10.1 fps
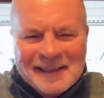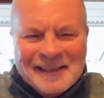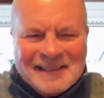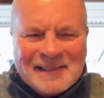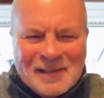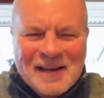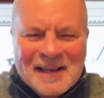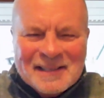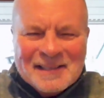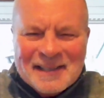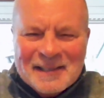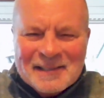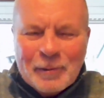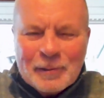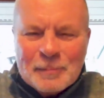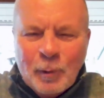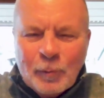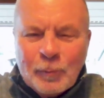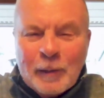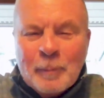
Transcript: so, so it's both red.